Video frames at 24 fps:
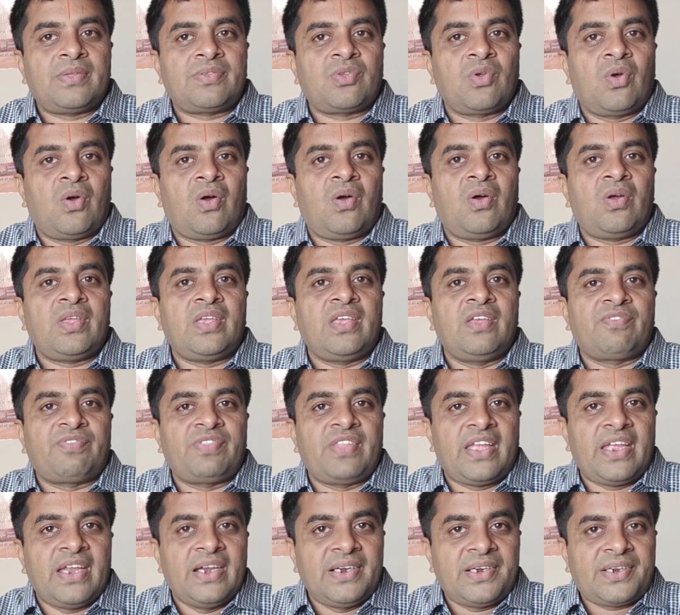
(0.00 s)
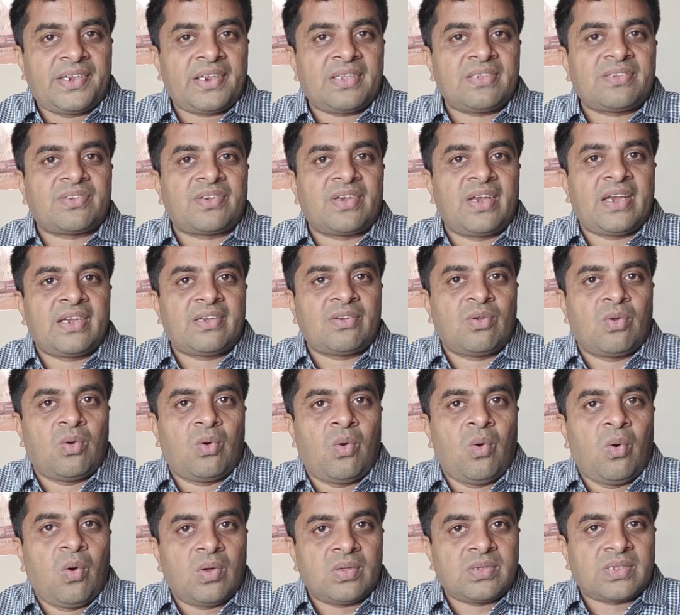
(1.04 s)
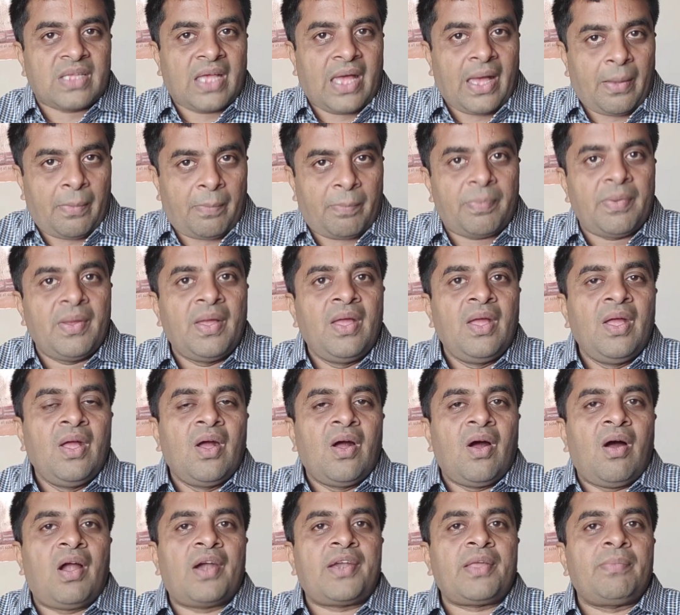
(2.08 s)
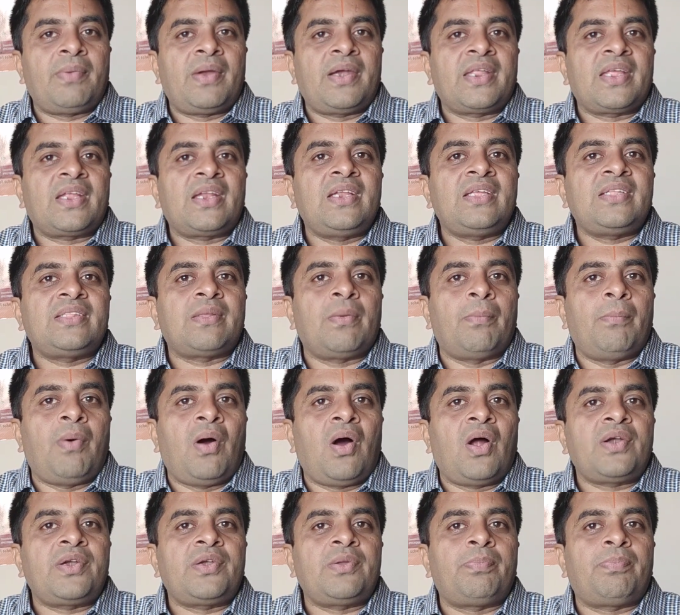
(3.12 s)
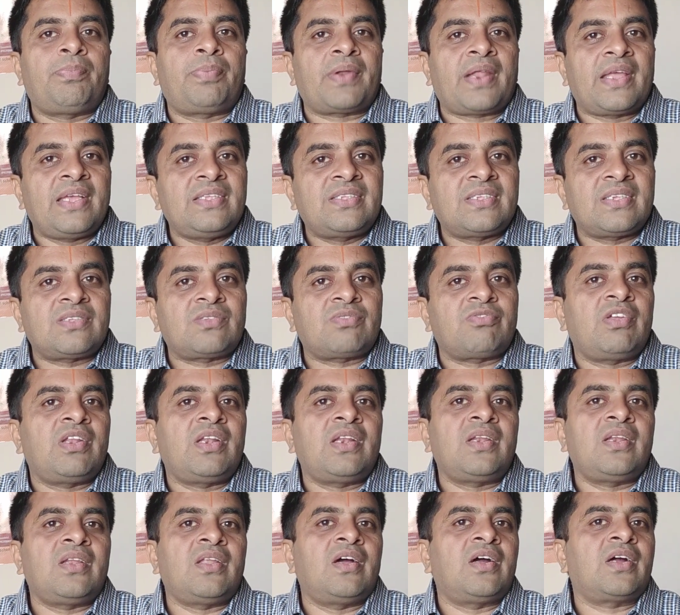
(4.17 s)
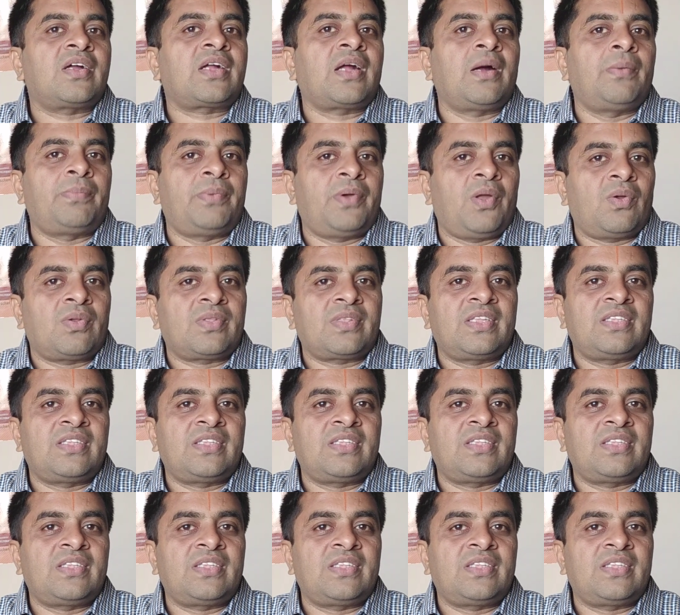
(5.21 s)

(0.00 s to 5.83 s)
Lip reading: So if the interest rate goes up, automatically the bond prices will come down.